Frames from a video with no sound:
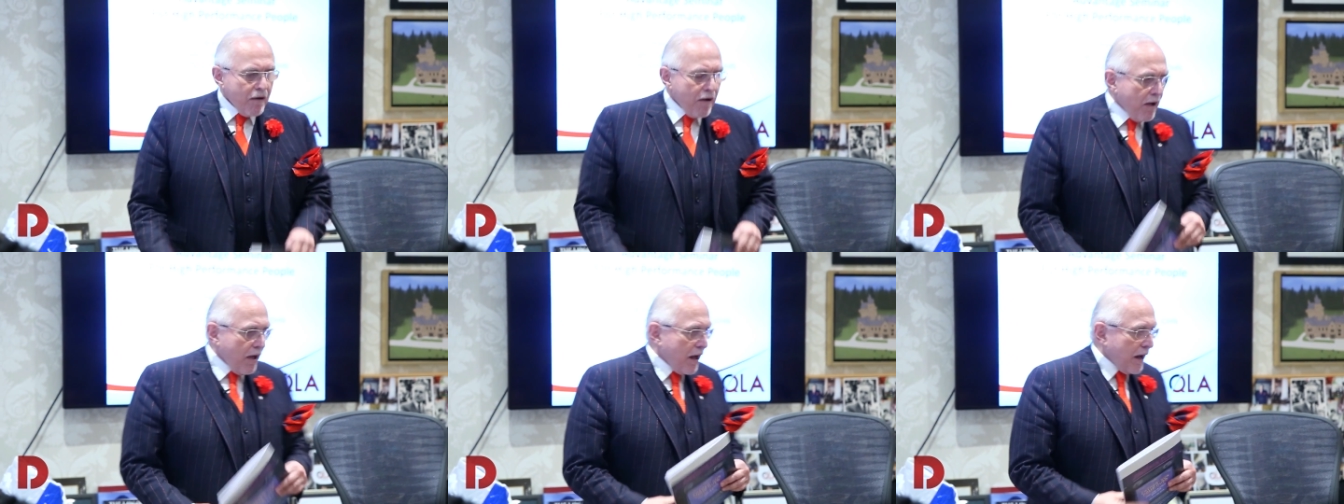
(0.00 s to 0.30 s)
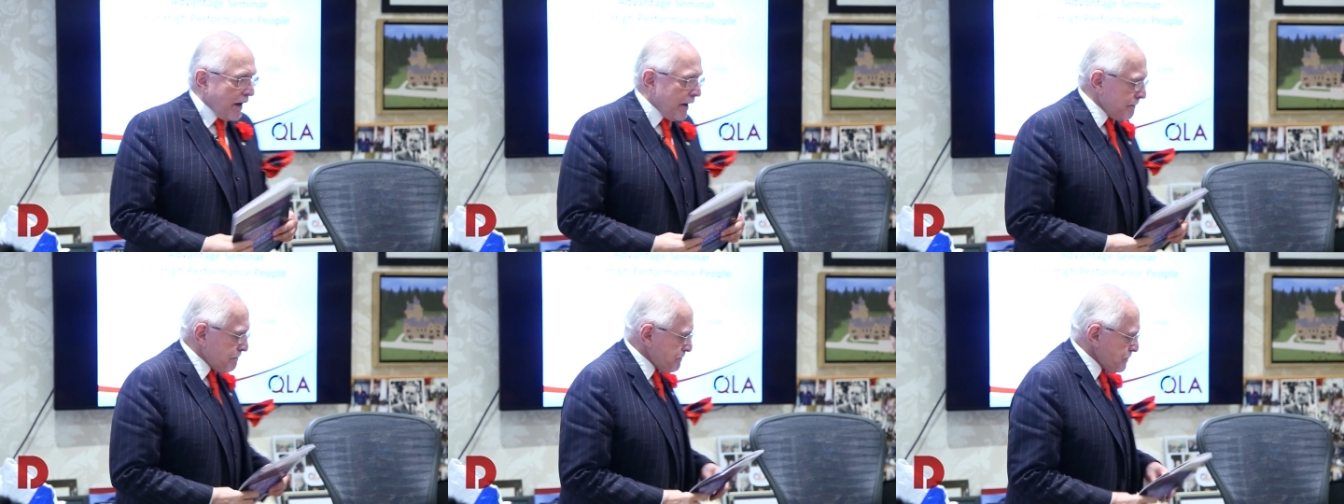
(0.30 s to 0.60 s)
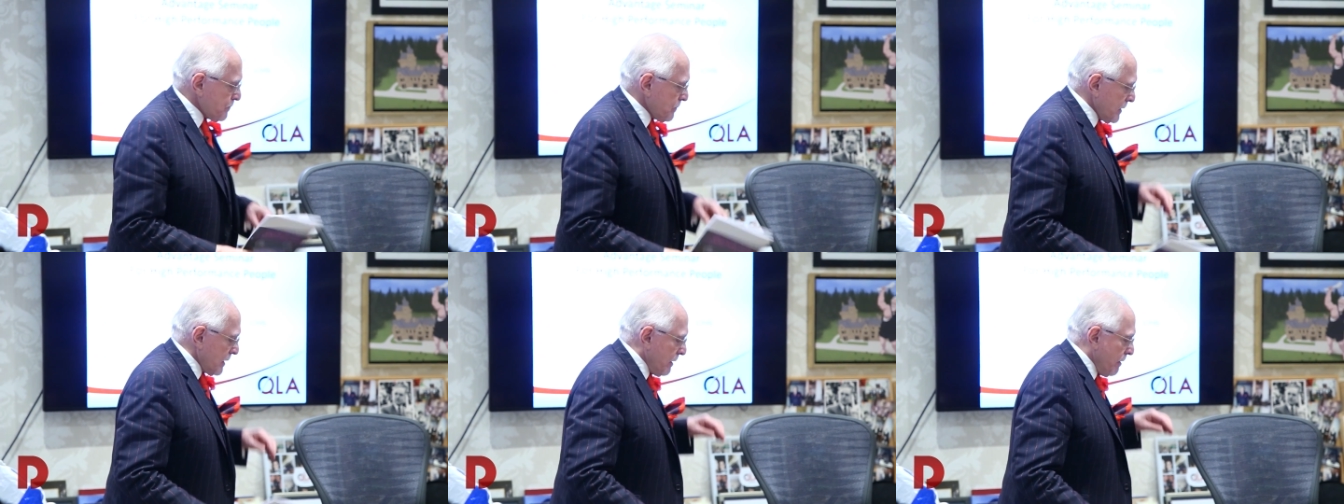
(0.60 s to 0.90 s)

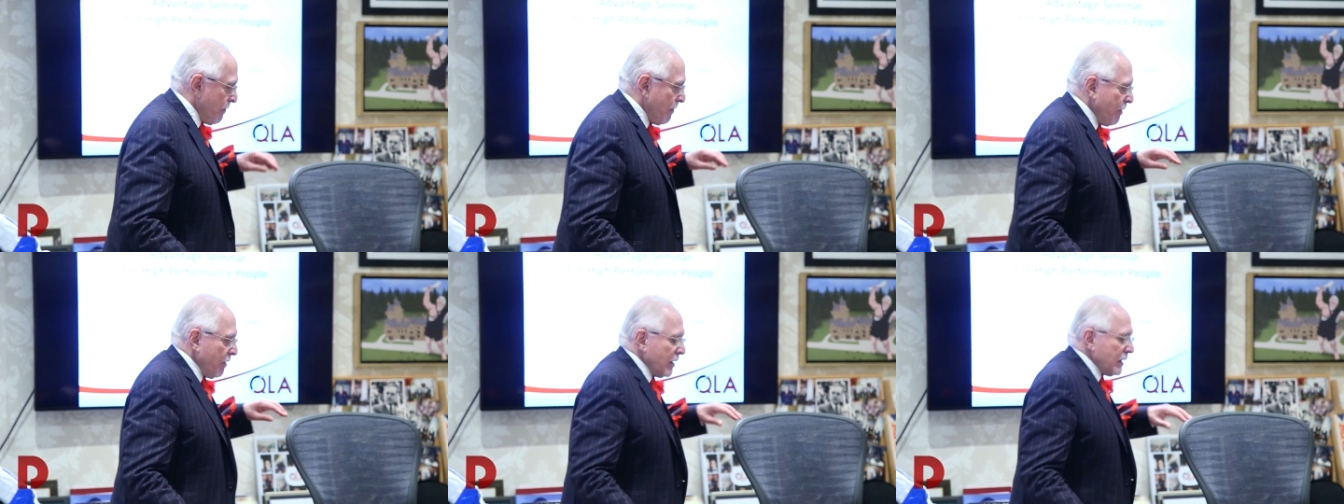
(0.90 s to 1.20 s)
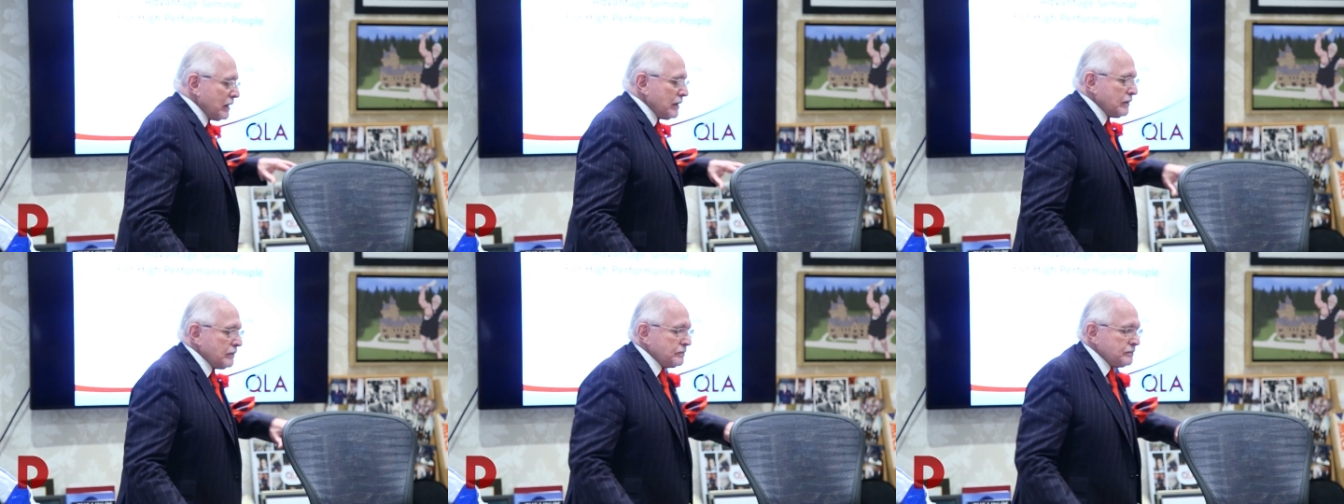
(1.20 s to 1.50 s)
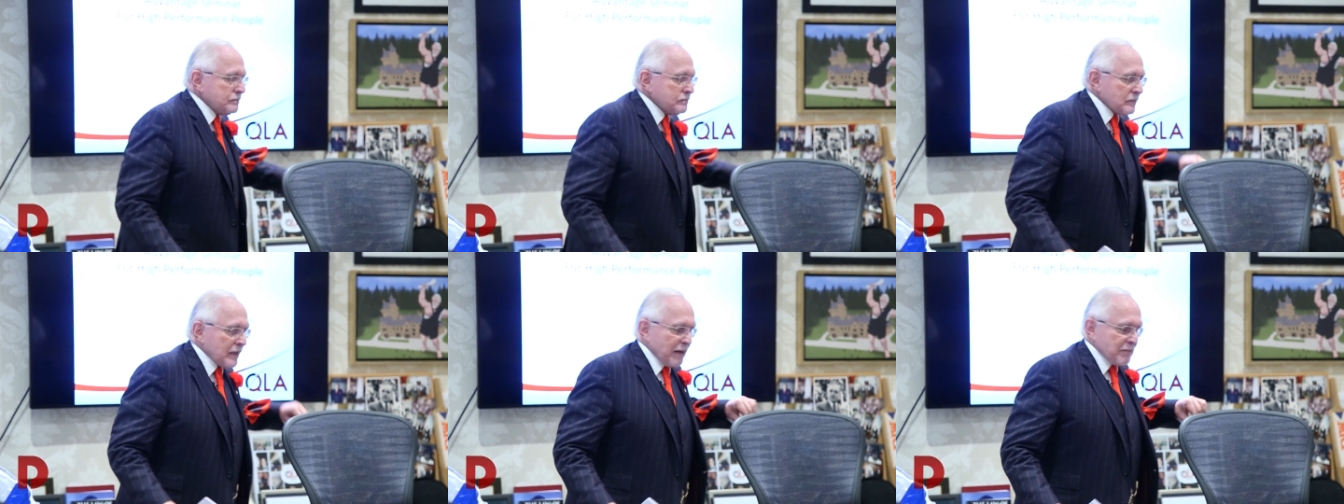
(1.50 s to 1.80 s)
um,
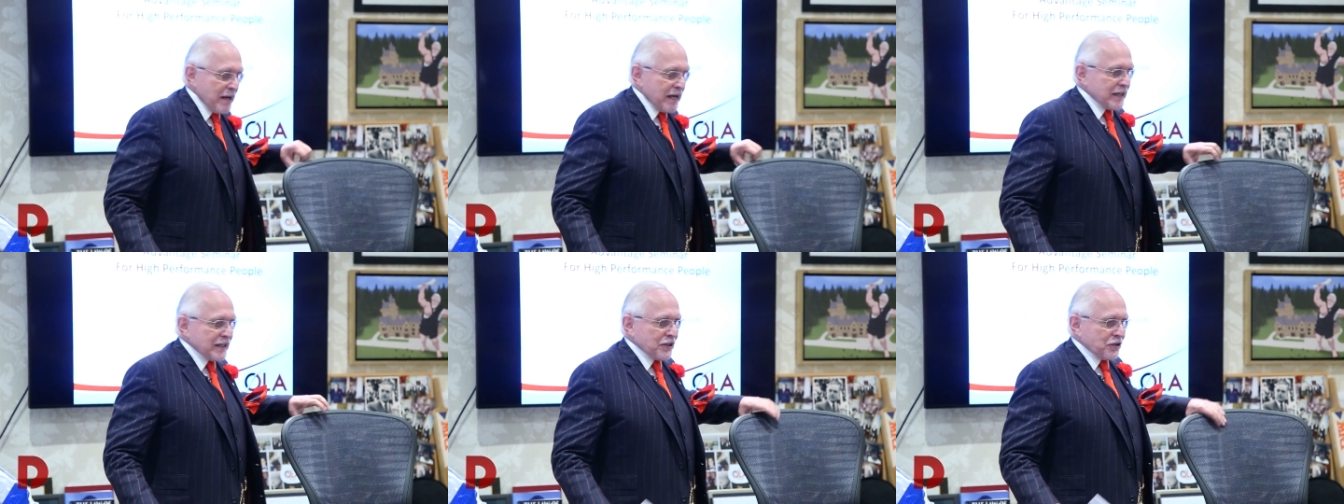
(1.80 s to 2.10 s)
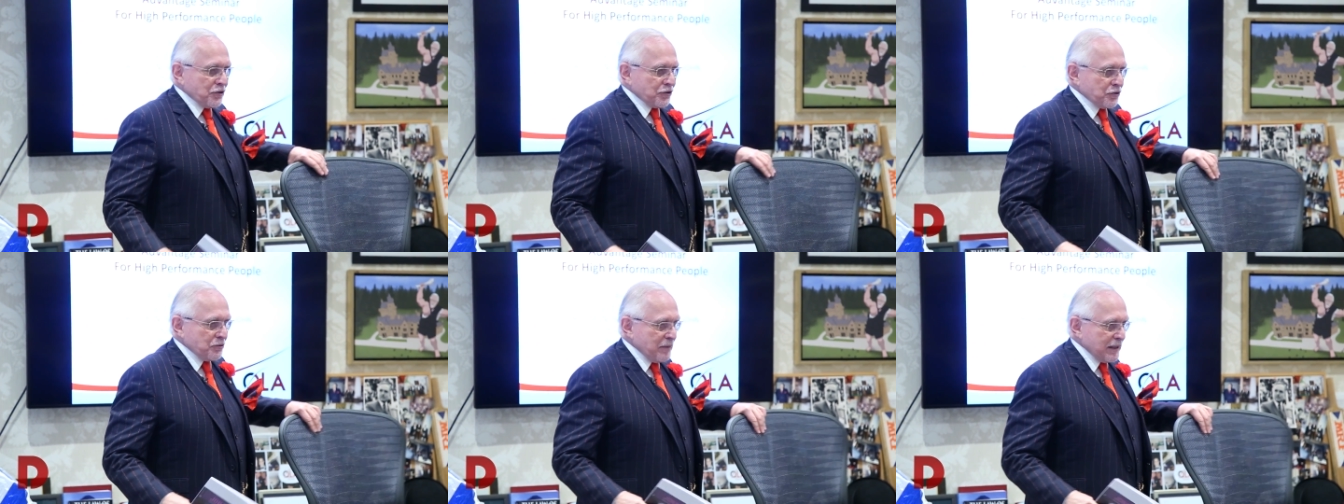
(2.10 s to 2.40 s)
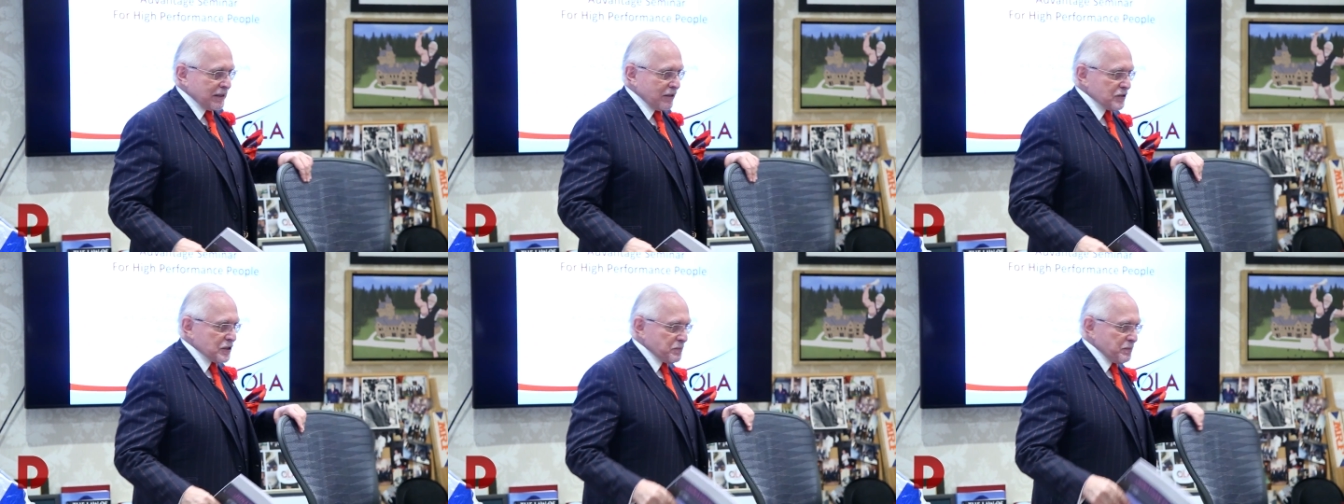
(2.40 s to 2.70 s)
I'm not going to go through
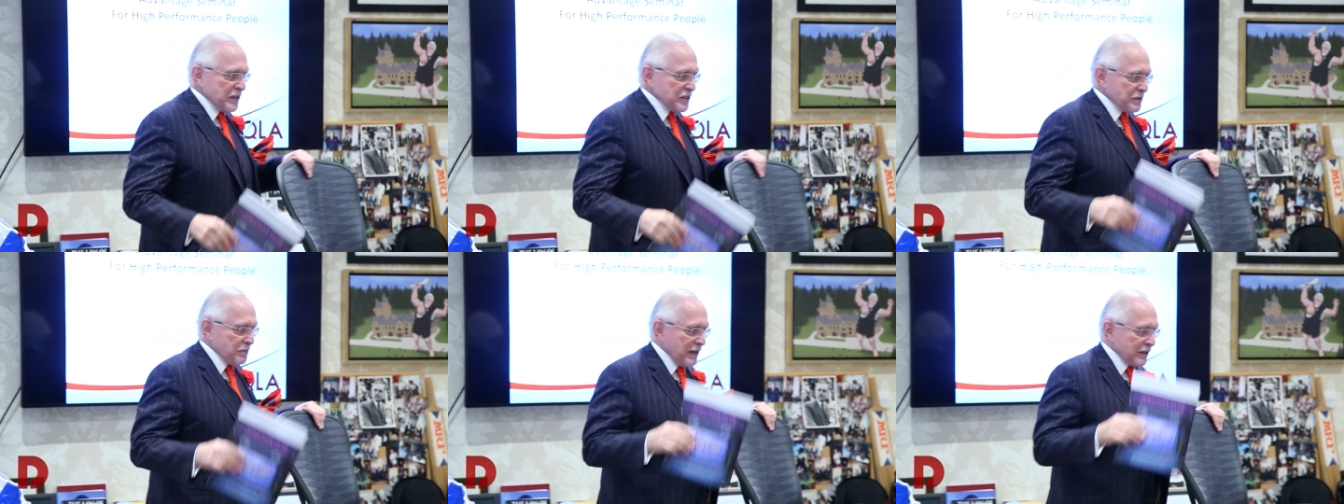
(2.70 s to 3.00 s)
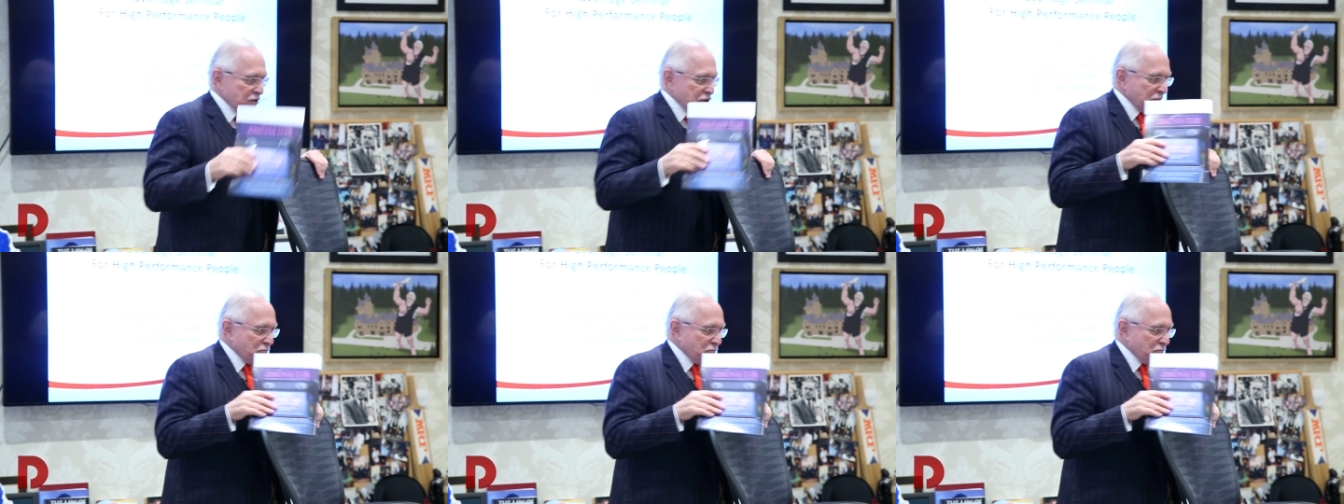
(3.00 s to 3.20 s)
my little speech about